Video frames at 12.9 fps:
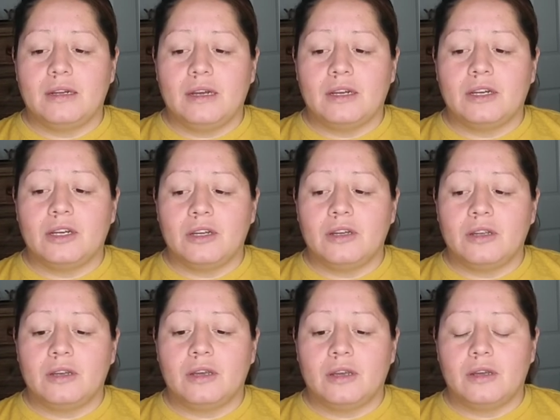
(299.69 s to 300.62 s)
a
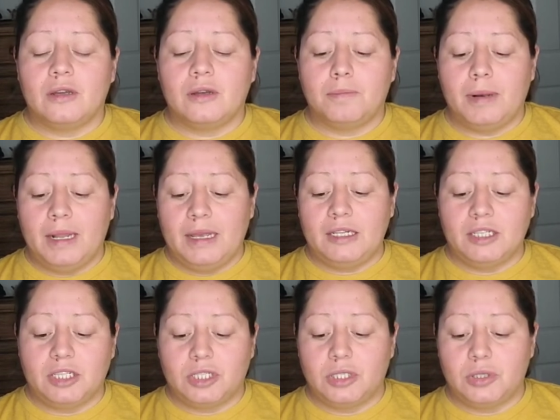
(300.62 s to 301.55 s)
good
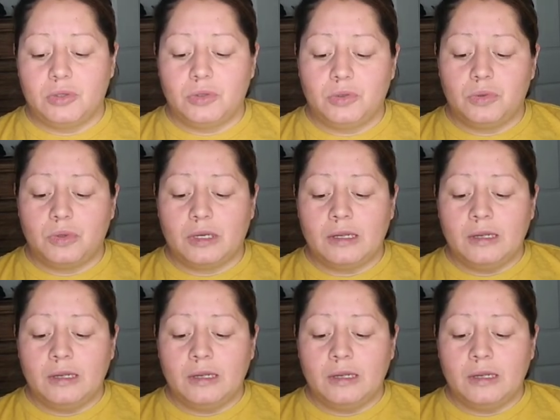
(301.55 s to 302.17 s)
place to.